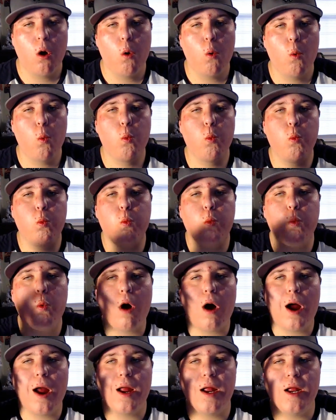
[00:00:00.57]

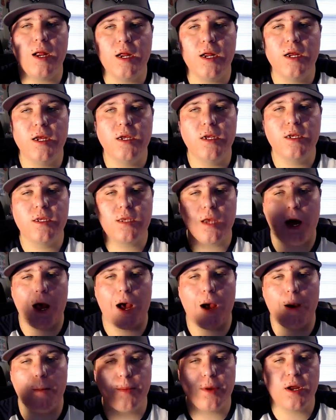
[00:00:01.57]
What is
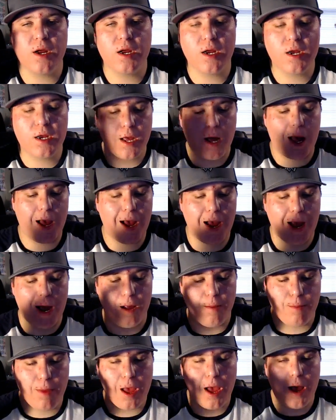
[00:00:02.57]
up
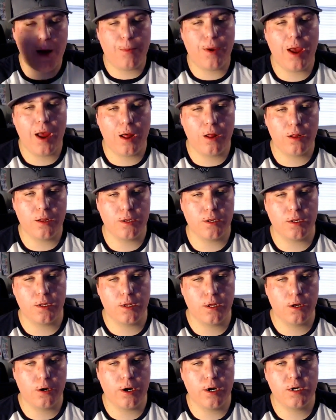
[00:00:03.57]
guys, Matt Paolini
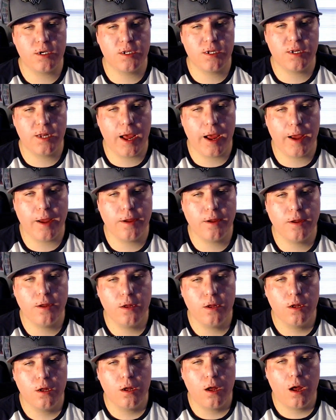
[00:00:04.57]
here and today
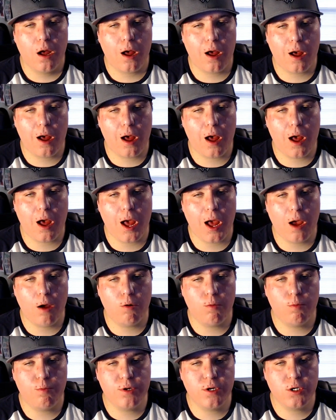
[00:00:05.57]

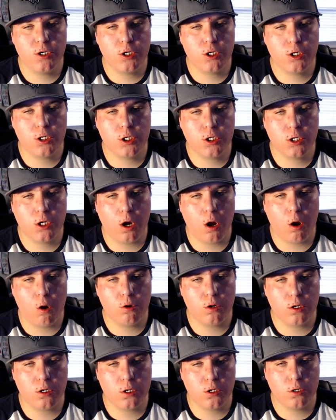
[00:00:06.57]
I'll be
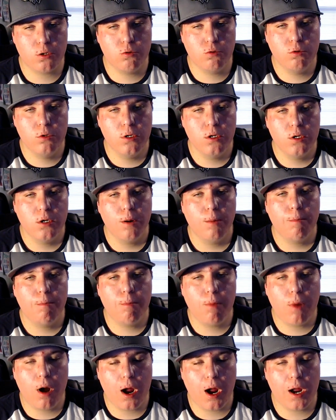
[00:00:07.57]
showing you
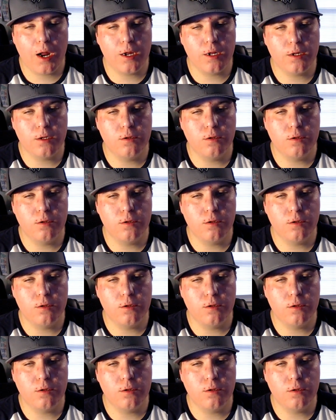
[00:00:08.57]
my